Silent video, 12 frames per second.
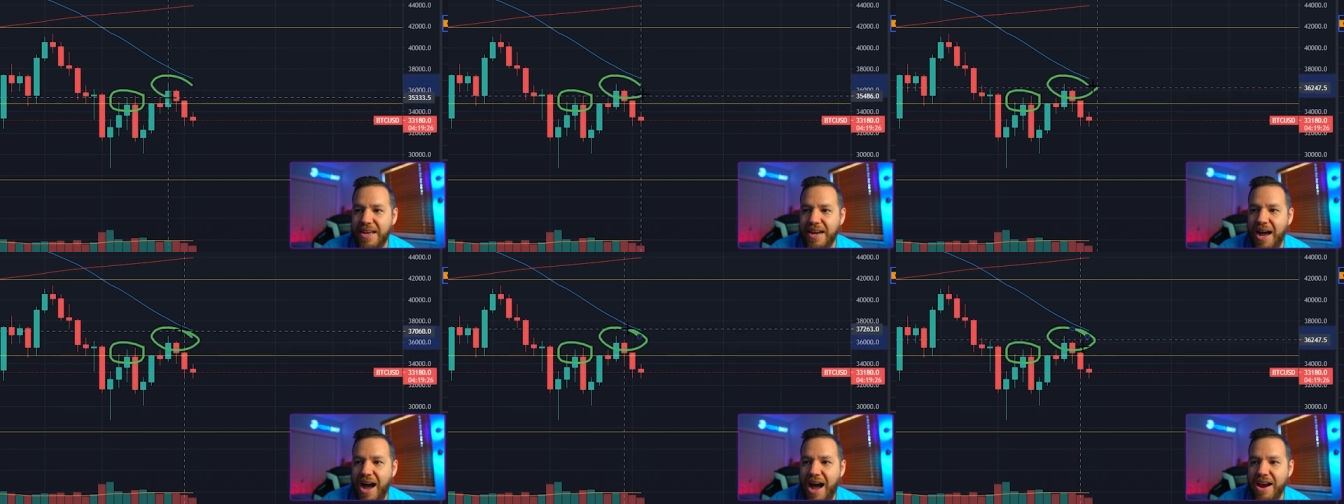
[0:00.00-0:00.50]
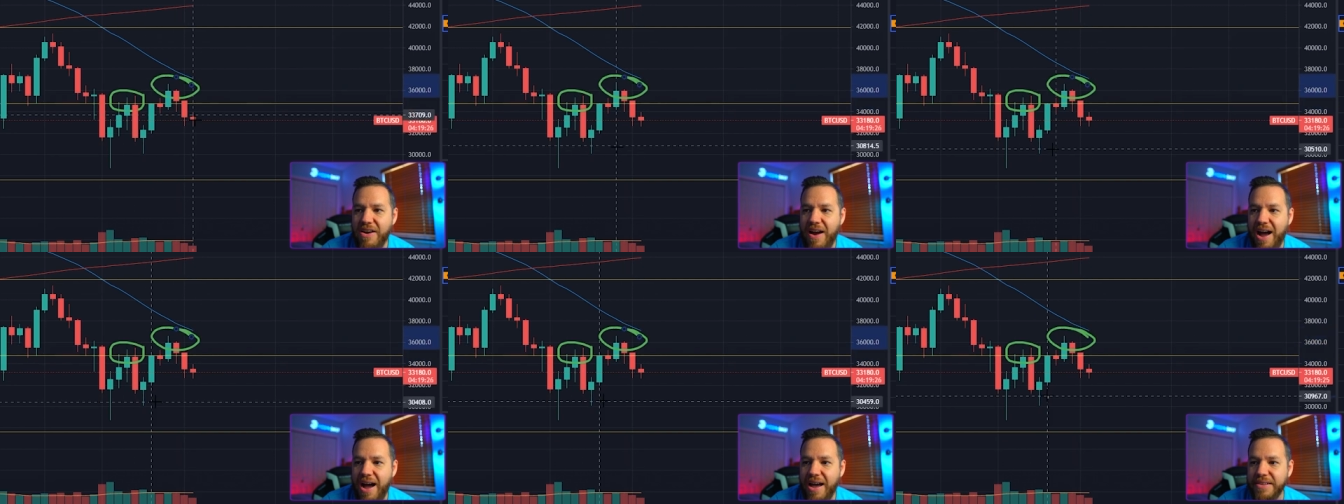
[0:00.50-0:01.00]
and higher
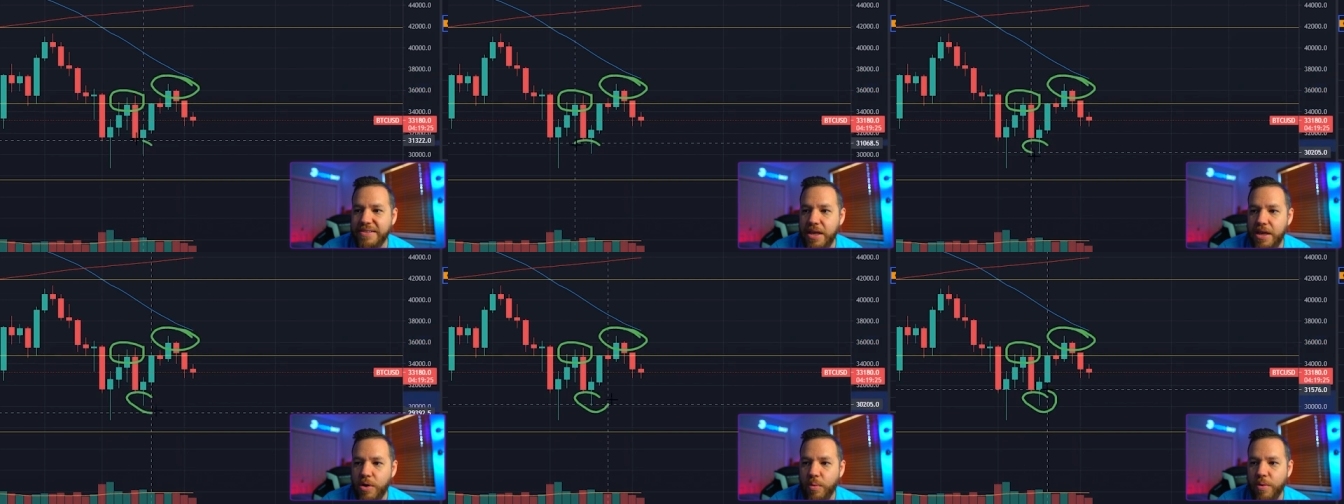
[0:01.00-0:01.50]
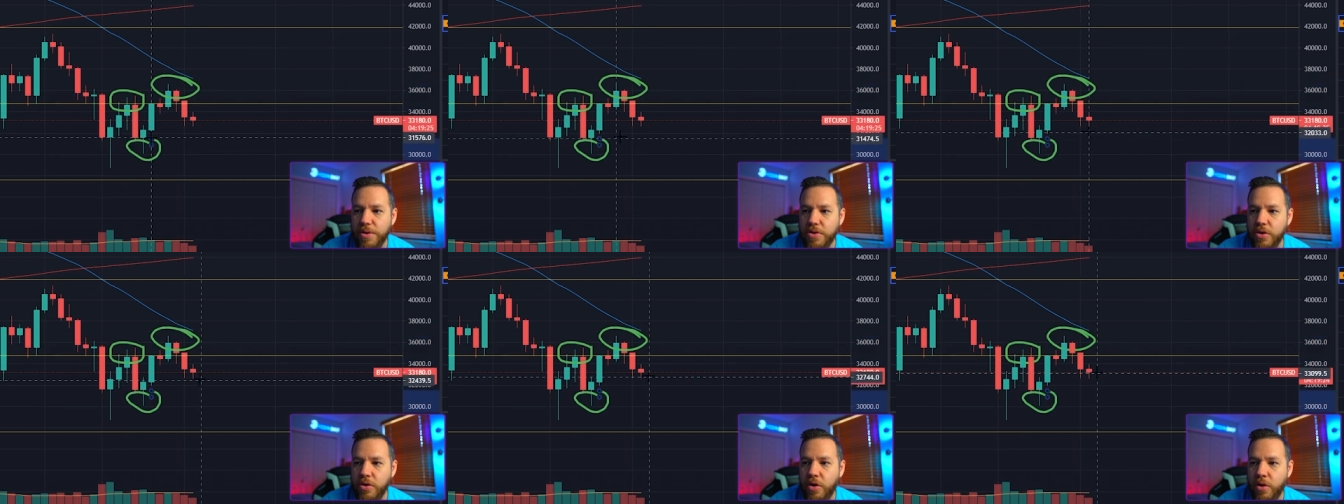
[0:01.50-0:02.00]
highs with
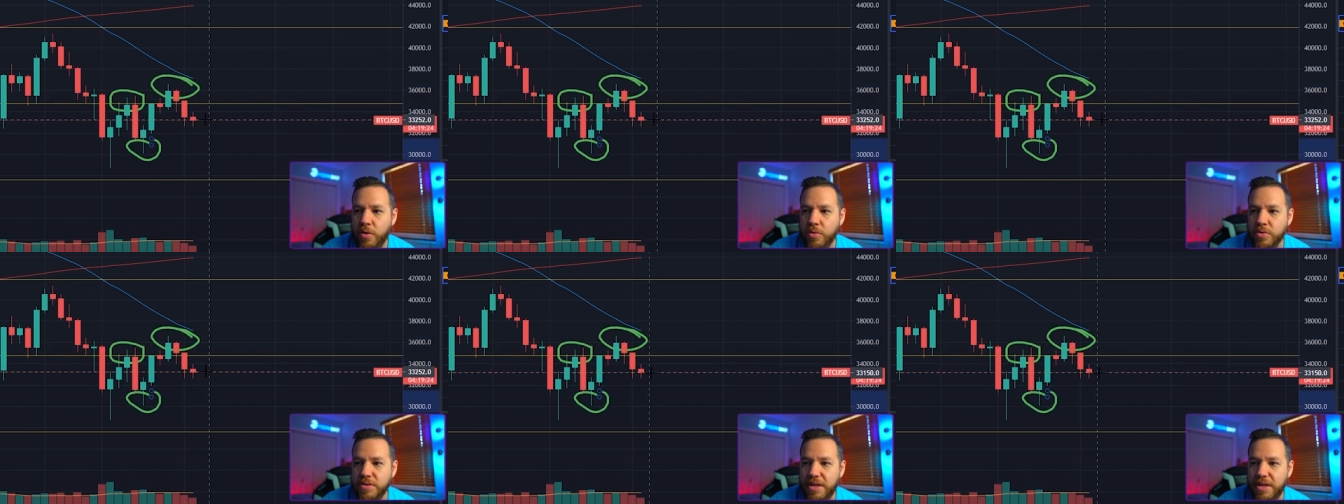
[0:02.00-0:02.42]
lows,